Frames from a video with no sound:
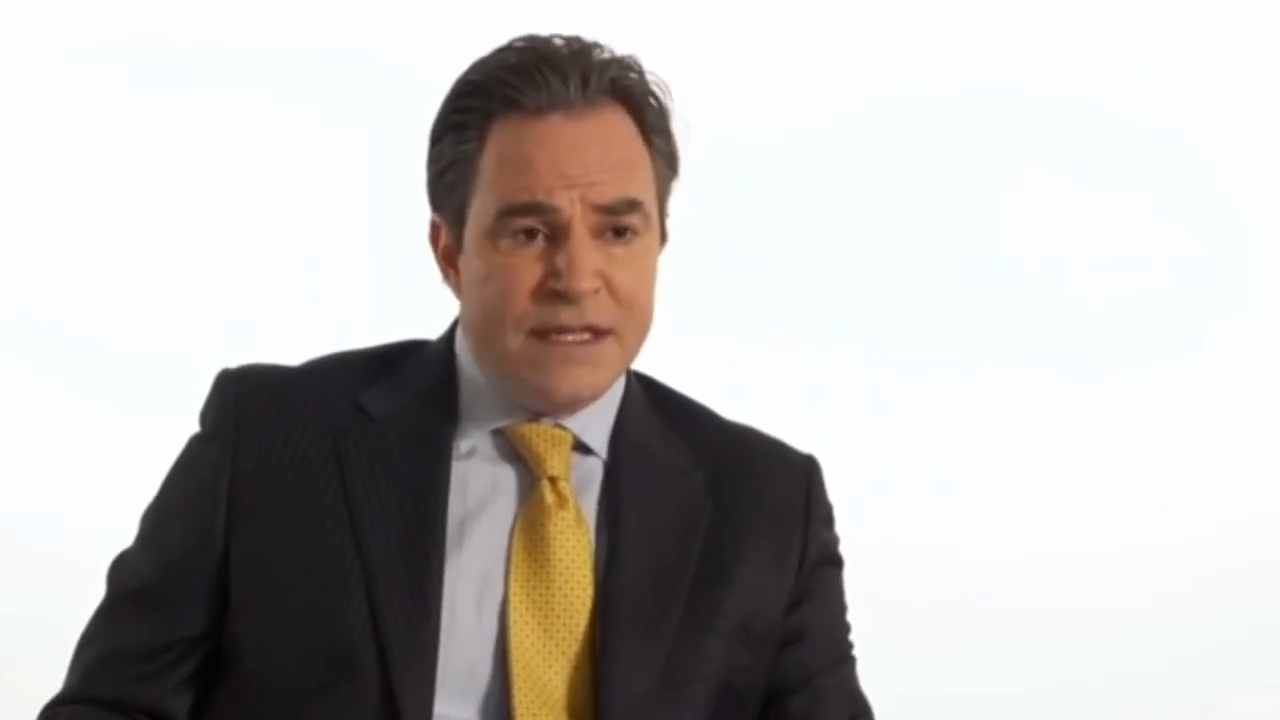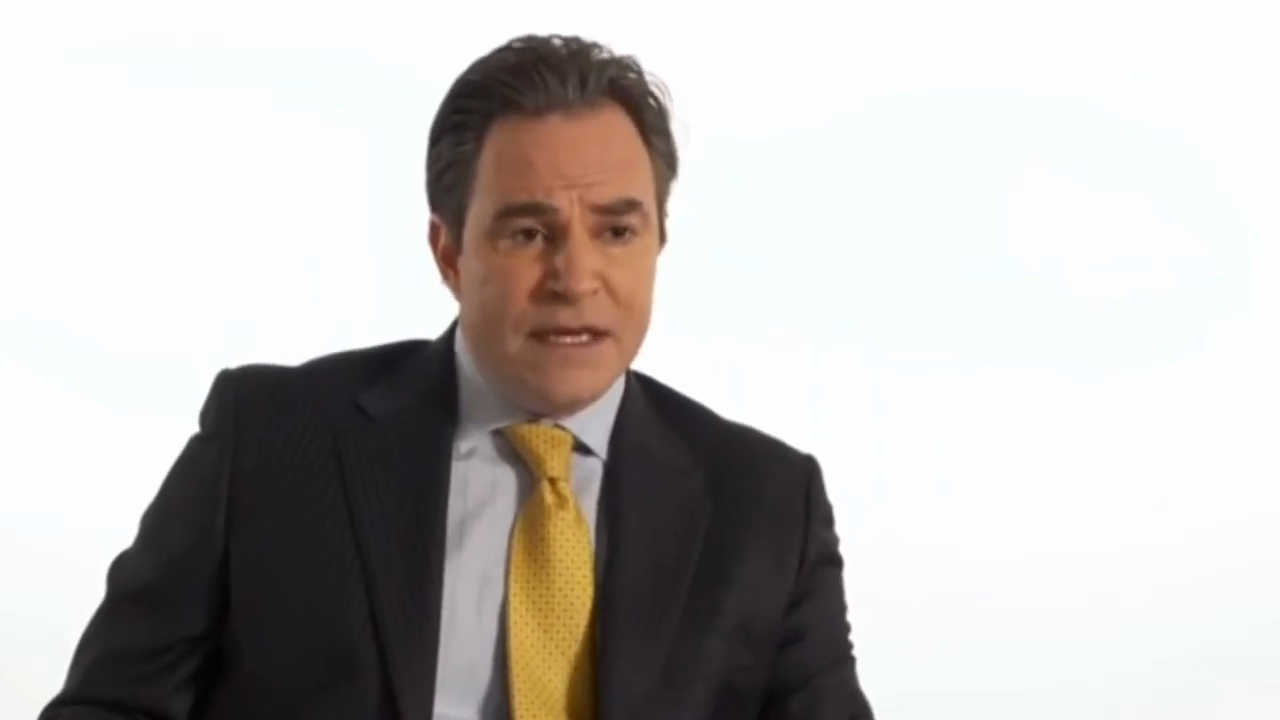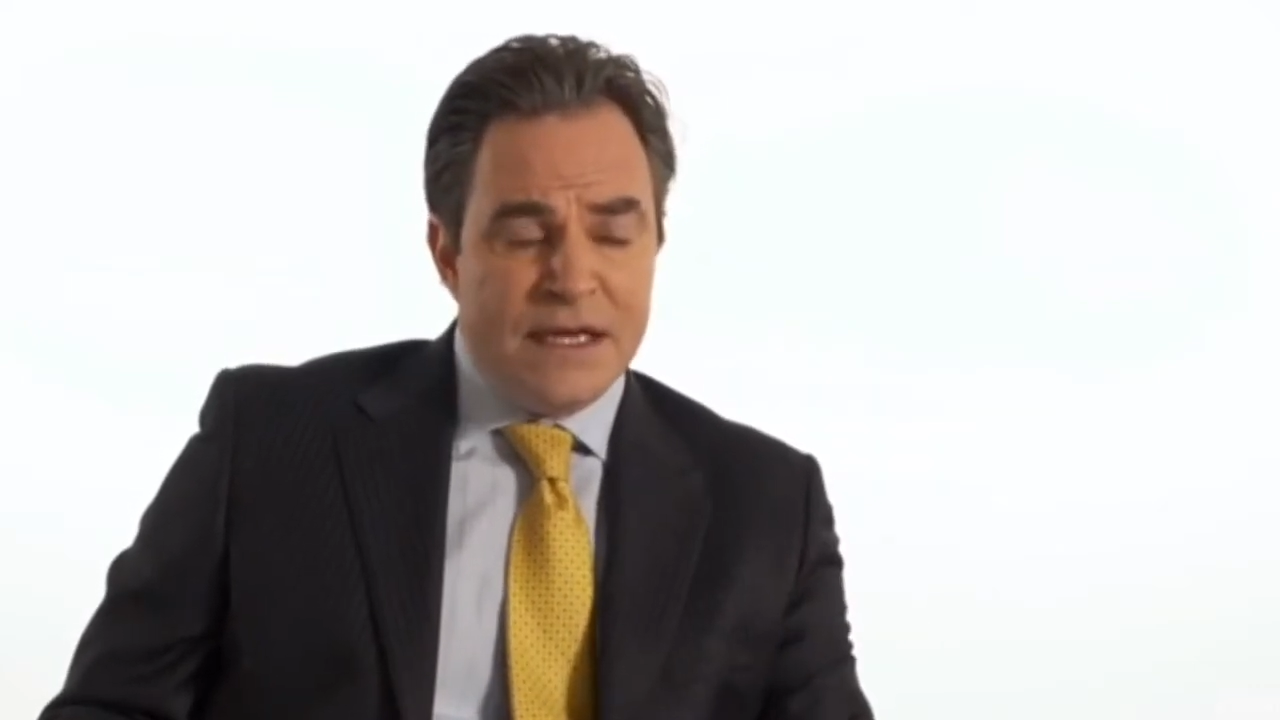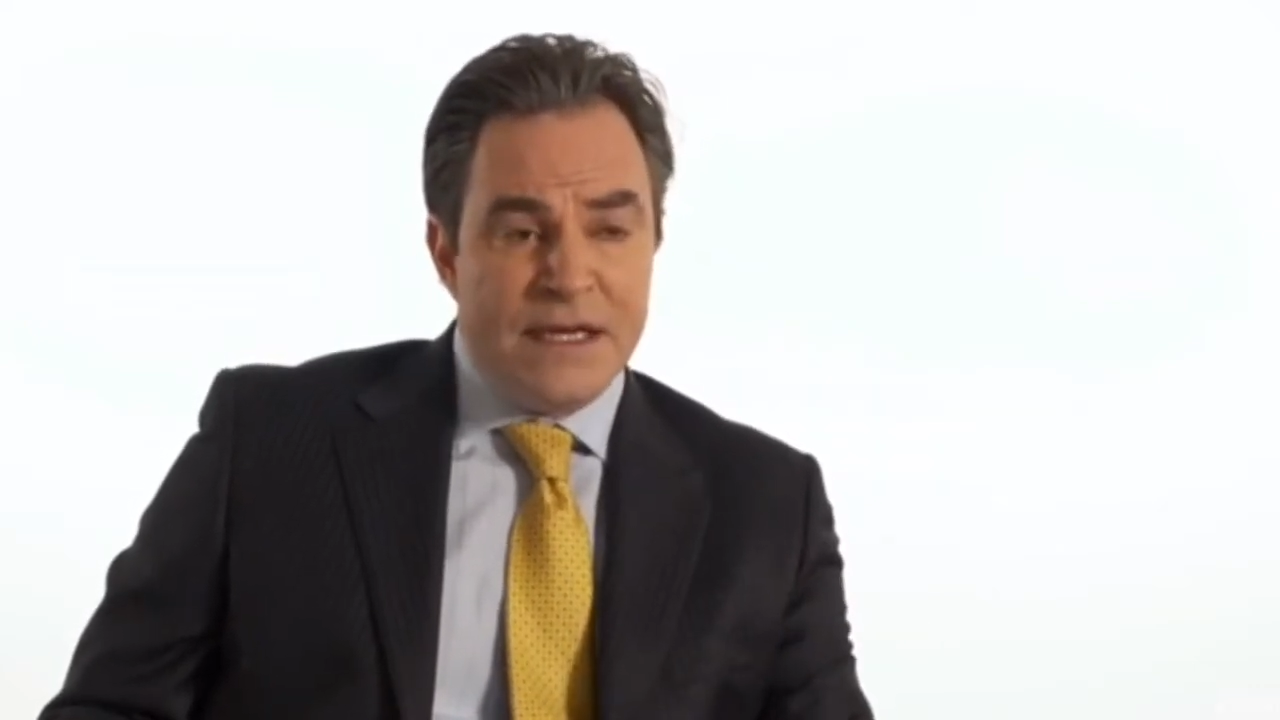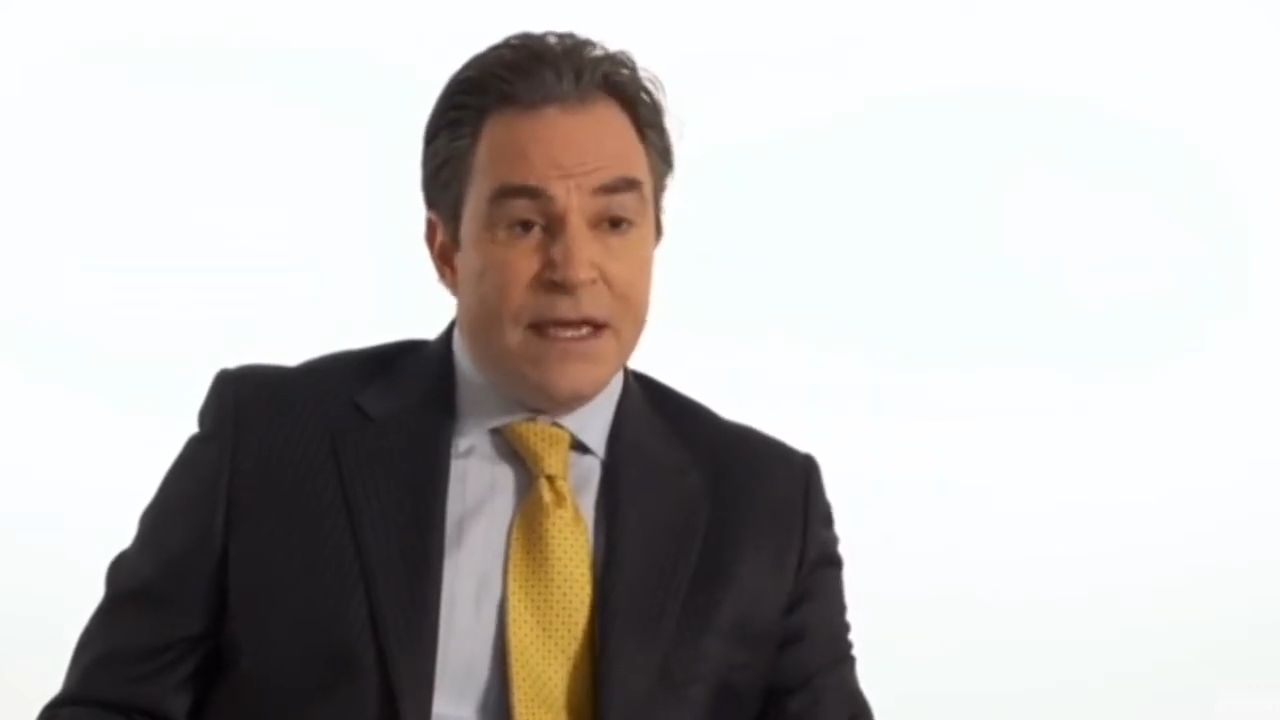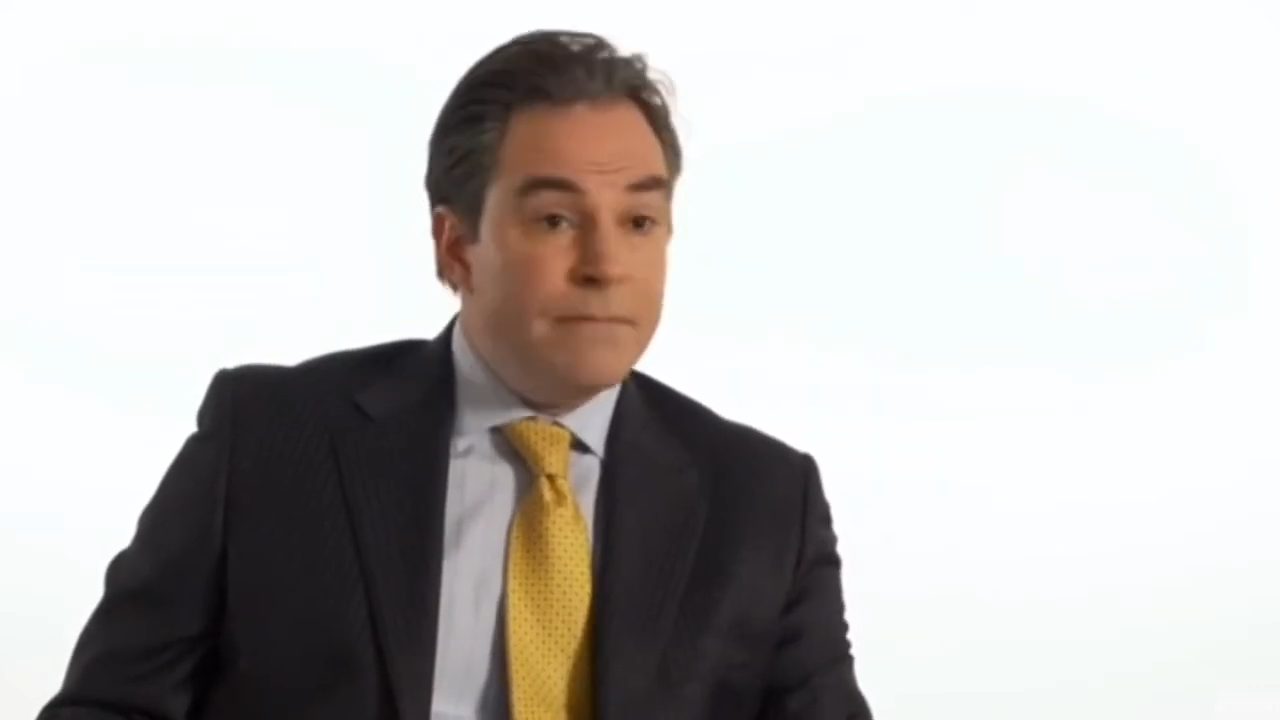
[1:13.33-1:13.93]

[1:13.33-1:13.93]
that I